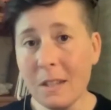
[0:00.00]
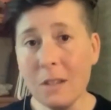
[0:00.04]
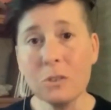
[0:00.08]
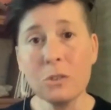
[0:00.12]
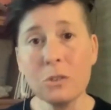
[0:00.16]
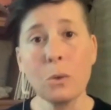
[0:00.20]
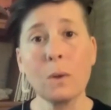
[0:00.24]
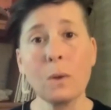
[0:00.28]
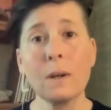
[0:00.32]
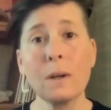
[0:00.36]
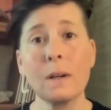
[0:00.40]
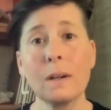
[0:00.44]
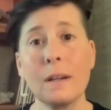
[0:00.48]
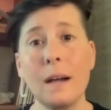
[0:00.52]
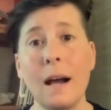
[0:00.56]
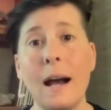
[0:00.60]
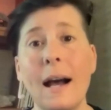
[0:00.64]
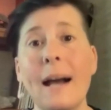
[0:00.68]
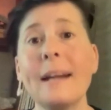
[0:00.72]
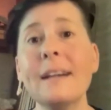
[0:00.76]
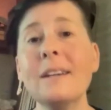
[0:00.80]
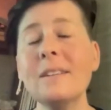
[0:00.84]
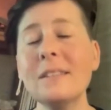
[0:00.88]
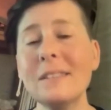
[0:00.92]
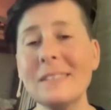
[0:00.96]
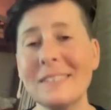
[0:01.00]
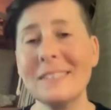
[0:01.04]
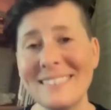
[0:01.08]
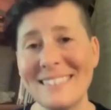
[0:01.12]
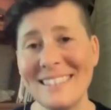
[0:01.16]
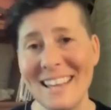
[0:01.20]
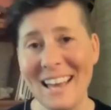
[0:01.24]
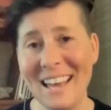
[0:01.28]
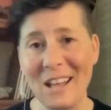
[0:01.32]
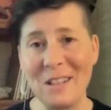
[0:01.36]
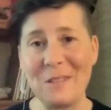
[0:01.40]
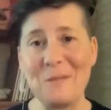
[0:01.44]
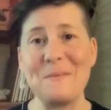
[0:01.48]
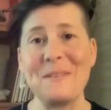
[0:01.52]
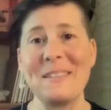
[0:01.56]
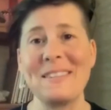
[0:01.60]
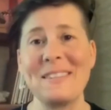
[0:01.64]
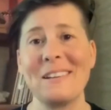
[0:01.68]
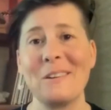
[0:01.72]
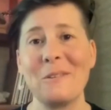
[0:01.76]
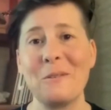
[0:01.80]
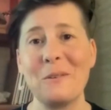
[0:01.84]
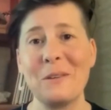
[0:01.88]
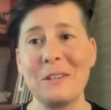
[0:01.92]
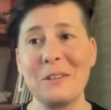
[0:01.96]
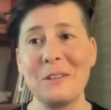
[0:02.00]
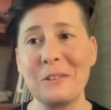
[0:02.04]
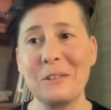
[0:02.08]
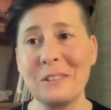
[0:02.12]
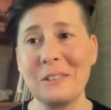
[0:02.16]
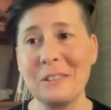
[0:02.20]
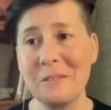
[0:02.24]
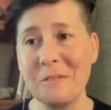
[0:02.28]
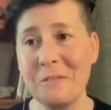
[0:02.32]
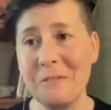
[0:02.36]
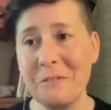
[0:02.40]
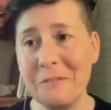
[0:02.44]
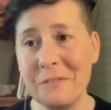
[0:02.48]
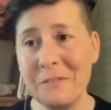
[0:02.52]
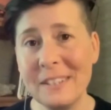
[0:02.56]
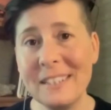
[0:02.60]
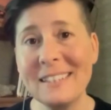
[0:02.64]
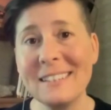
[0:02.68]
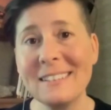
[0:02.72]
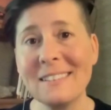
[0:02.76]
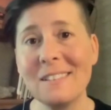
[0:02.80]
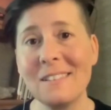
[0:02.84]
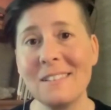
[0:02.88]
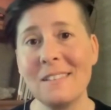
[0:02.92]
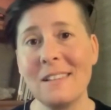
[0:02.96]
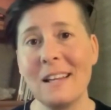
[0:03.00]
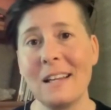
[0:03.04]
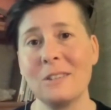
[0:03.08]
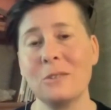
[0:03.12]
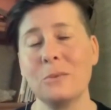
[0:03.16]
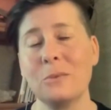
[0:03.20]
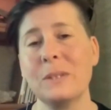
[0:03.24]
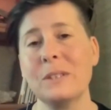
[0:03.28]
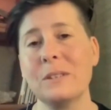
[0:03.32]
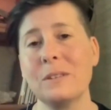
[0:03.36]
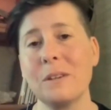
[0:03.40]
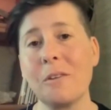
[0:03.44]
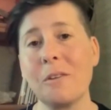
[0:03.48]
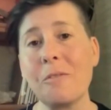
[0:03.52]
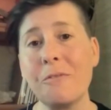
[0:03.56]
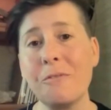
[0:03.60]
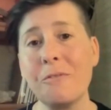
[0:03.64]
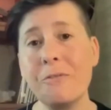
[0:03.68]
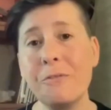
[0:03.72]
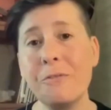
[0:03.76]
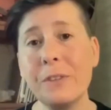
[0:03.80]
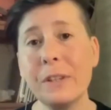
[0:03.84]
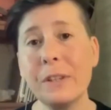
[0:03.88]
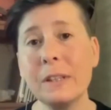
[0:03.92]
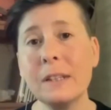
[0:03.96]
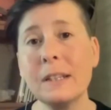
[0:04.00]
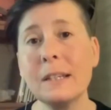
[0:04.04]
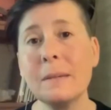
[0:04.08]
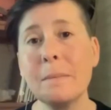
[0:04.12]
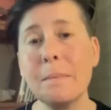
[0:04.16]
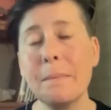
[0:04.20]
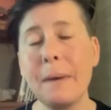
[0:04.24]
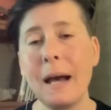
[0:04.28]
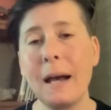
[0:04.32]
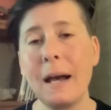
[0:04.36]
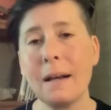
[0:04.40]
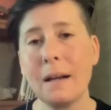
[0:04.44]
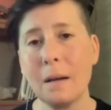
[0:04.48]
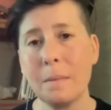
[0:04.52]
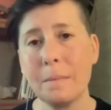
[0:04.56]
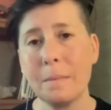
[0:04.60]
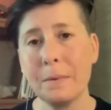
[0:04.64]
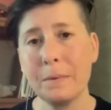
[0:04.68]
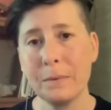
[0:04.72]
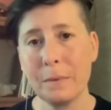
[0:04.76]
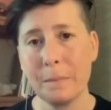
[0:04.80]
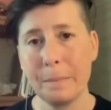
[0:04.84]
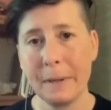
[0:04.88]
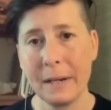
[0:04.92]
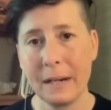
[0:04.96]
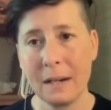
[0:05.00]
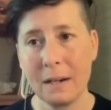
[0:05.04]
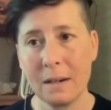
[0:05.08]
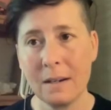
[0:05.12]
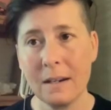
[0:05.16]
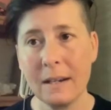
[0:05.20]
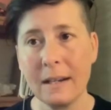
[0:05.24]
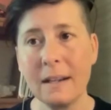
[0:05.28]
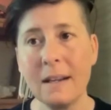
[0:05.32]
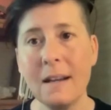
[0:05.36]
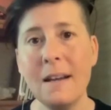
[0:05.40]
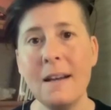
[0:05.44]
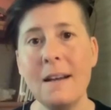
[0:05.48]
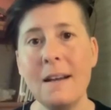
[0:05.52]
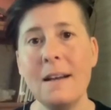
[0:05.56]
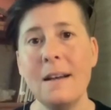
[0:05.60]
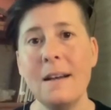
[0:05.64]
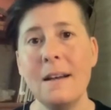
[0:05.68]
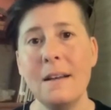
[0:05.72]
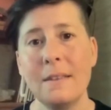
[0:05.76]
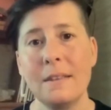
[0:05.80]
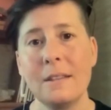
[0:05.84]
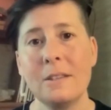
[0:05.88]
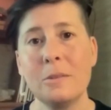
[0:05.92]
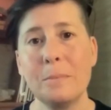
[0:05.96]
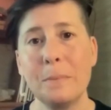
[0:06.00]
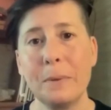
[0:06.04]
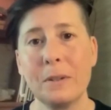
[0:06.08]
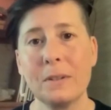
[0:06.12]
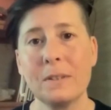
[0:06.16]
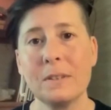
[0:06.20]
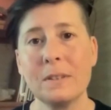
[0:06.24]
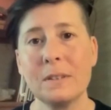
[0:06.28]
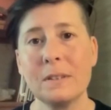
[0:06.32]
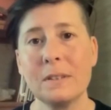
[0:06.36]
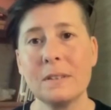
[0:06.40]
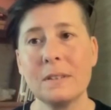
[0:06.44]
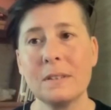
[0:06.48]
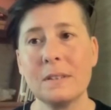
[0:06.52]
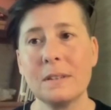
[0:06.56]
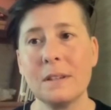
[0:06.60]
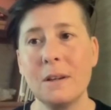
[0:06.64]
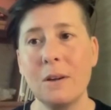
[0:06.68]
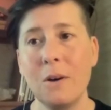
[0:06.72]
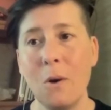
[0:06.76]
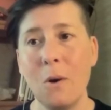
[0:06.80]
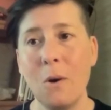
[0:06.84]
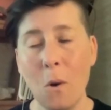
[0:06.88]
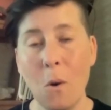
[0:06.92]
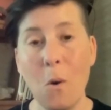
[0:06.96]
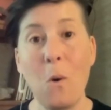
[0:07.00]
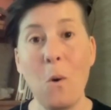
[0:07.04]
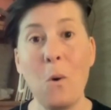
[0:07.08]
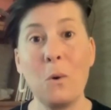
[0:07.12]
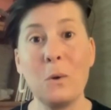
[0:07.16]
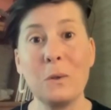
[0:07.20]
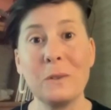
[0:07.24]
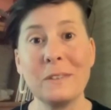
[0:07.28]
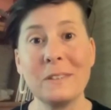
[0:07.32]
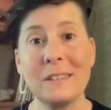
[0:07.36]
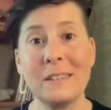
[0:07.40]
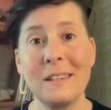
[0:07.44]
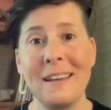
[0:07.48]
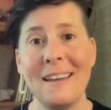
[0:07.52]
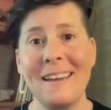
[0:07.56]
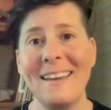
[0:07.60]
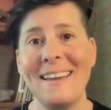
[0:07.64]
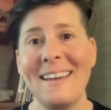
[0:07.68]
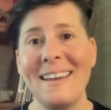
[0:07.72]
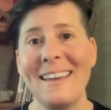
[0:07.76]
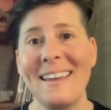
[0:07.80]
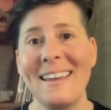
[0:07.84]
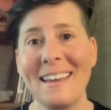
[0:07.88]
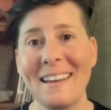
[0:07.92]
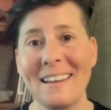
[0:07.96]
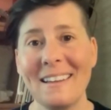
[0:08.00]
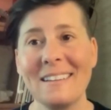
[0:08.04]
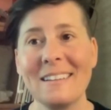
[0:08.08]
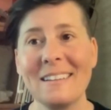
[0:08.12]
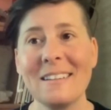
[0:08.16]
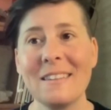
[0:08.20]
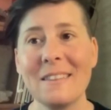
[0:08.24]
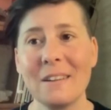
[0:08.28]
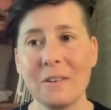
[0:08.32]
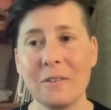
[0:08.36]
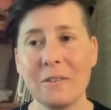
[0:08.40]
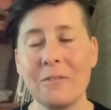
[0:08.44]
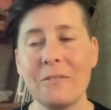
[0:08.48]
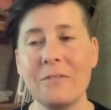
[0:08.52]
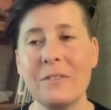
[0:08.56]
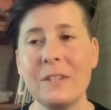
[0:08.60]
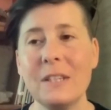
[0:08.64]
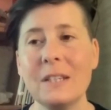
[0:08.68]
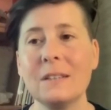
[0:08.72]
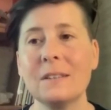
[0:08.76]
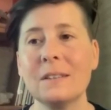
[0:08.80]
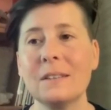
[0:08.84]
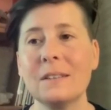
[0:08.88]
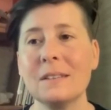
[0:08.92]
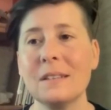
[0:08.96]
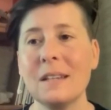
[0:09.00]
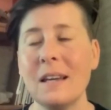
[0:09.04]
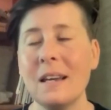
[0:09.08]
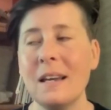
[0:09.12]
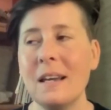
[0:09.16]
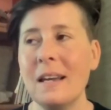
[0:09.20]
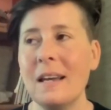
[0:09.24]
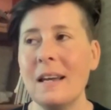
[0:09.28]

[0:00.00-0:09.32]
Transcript: So iron is the element that I want you all to feel as we start filling back up and repairing this person's holes and their field.